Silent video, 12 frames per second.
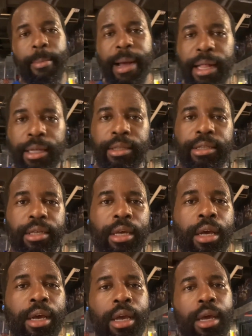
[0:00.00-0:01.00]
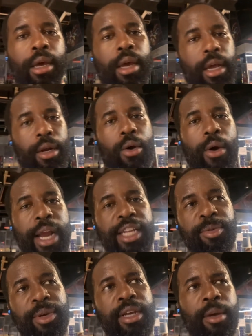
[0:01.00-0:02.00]
balance and core
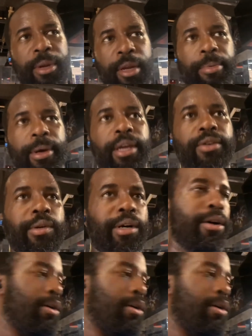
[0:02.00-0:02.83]
aspect coming into play as well.